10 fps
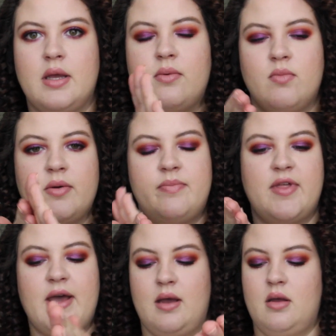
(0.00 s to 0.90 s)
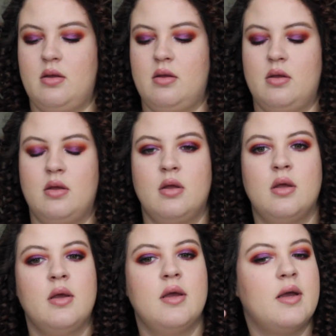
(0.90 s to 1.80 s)
and rub that,
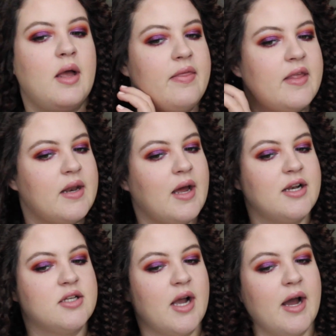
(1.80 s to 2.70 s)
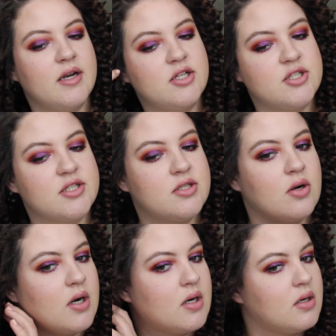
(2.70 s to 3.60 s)
and then I kind of just
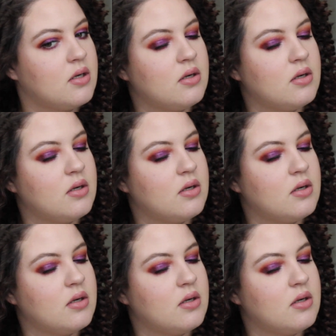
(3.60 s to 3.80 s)
start